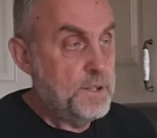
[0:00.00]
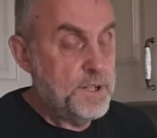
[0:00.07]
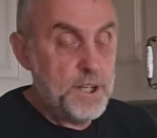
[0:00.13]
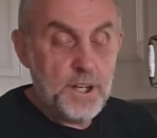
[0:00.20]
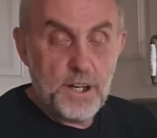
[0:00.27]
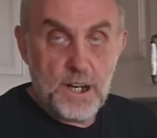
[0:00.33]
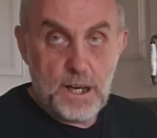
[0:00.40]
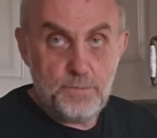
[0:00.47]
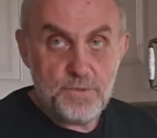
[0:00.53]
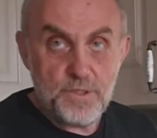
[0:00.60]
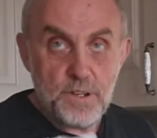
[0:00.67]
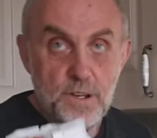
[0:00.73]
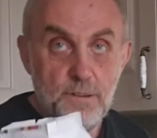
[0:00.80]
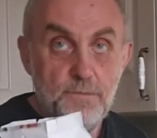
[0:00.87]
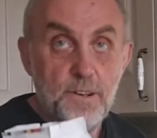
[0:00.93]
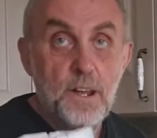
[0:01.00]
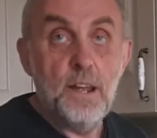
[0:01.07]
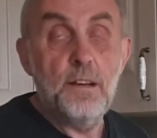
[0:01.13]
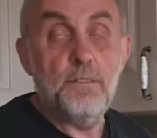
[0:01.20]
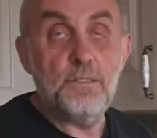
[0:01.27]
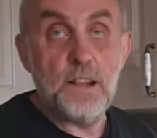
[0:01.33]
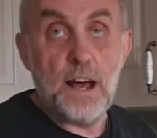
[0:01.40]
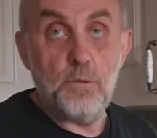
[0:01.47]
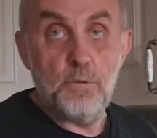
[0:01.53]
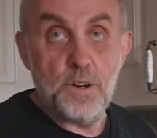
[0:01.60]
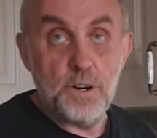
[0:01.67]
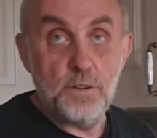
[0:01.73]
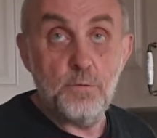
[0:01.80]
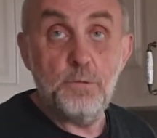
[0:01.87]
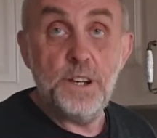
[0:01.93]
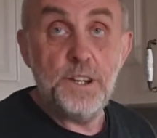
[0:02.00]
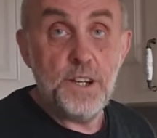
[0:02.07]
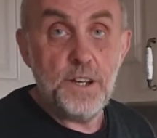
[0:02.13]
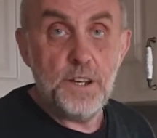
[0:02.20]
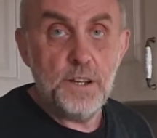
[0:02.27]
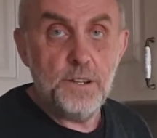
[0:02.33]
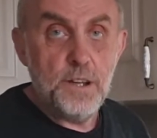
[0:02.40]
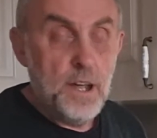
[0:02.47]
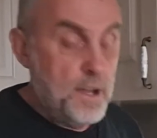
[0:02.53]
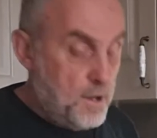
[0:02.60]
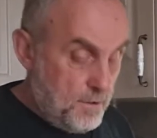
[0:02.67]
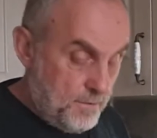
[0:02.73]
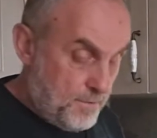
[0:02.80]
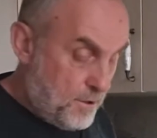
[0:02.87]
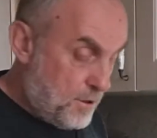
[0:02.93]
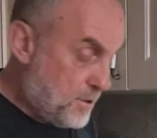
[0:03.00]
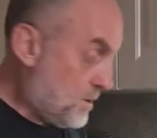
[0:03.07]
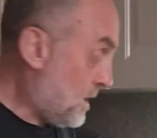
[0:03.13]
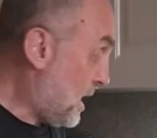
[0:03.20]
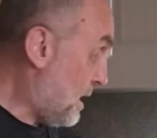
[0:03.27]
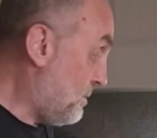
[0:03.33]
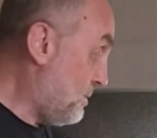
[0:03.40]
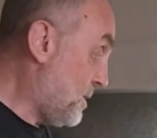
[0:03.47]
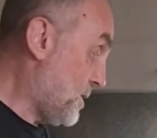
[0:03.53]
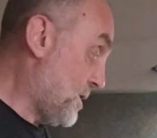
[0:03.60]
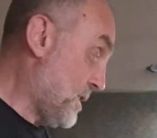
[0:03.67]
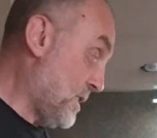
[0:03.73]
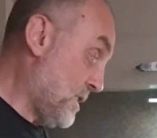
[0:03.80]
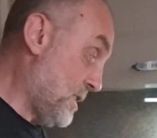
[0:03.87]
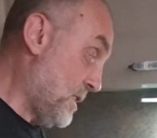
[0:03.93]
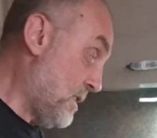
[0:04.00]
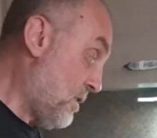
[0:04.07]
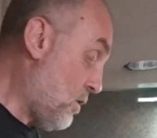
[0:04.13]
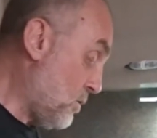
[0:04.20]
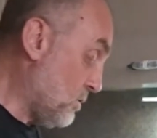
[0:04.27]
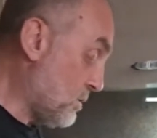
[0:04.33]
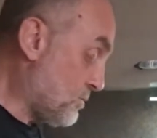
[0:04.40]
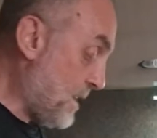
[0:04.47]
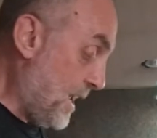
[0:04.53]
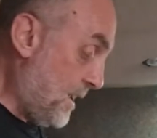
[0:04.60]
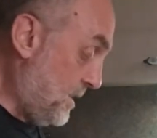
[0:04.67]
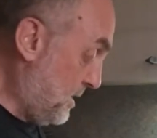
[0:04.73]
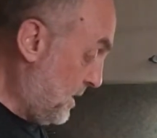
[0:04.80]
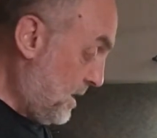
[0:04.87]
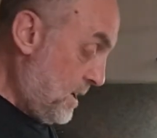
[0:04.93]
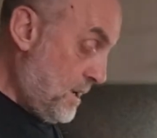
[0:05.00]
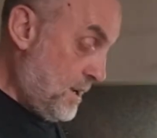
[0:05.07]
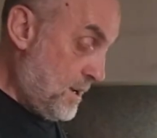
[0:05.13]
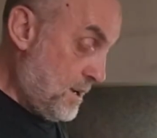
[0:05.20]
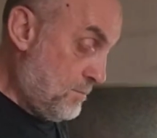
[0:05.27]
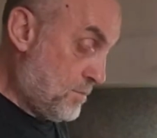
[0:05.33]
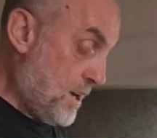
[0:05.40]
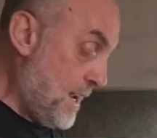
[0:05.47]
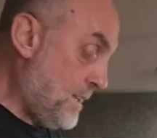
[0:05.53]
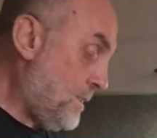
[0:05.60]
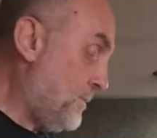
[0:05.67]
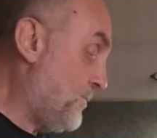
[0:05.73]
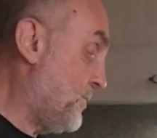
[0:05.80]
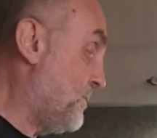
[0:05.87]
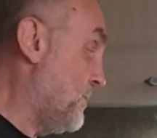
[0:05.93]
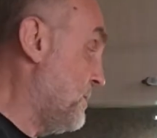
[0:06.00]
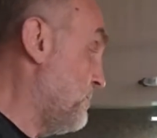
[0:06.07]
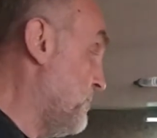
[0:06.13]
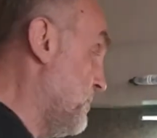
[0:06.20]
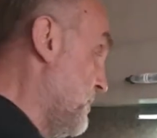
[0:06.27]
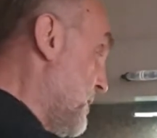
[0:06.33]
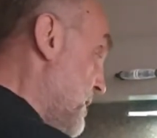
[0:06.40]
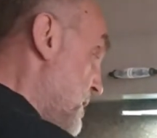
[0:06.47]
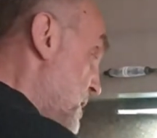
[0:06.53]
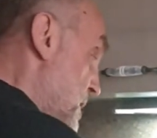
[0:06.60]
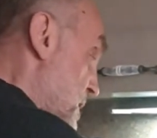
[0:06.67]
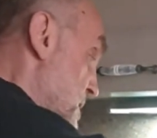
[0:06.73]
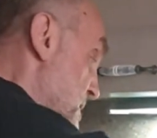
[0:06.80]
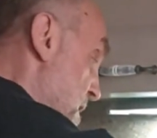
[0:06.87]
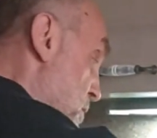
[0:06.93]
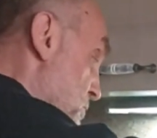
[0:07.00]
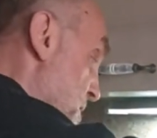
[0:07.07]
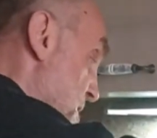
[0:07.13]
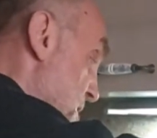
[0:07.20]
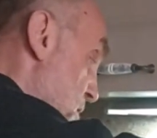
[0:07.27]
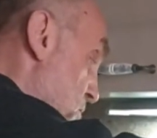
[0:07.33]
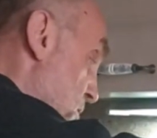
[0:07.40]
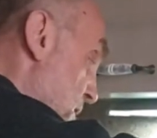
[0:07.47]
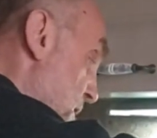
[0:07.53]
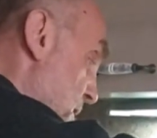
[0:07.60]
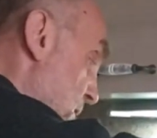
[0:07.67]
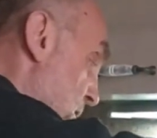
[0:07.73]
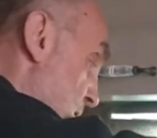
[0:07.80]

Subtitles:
teacups of flour we need for our whole grain bread. Slowly,